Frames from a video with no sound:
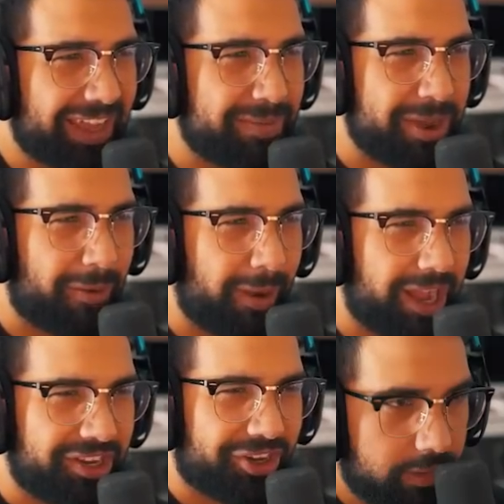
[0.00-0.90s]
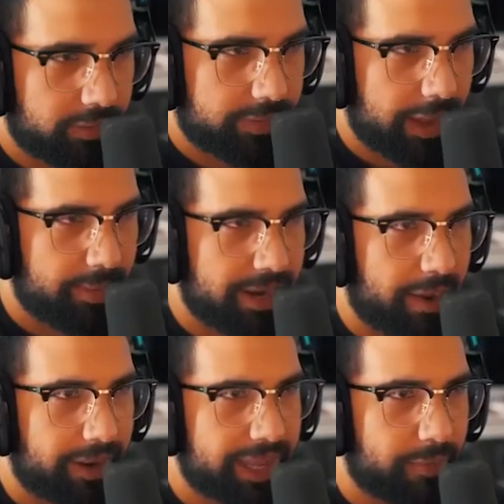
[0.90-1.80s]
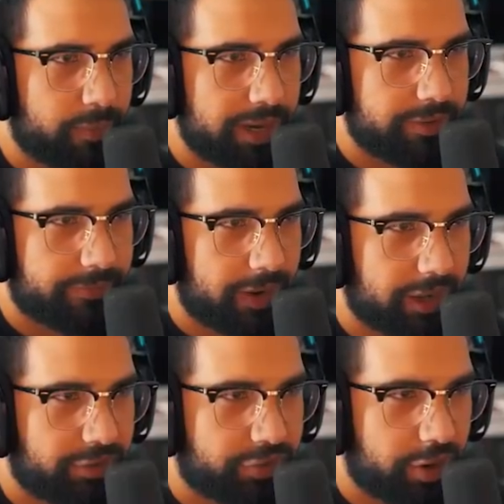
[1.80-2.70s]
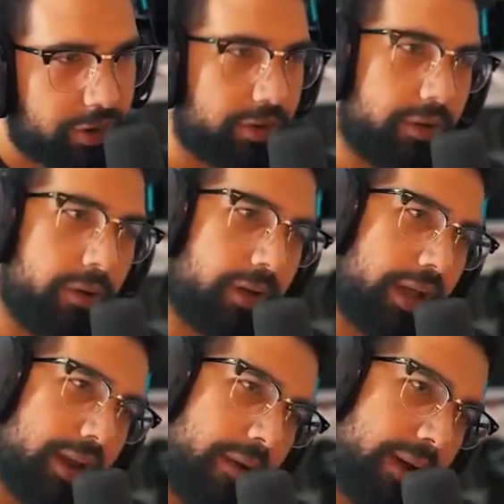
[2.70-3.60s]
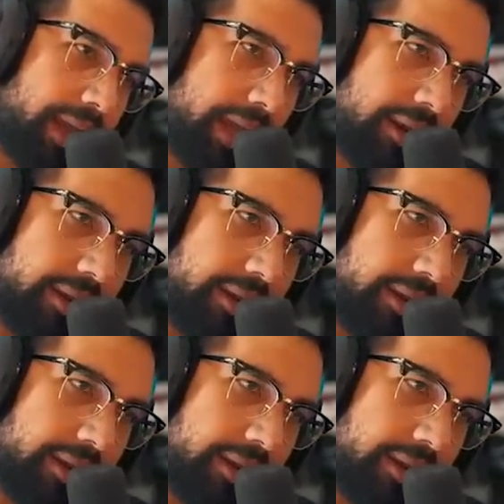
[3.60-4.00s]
Give me your lunch! Damn it, now I can't read your fucking shirt. Okay, now I can.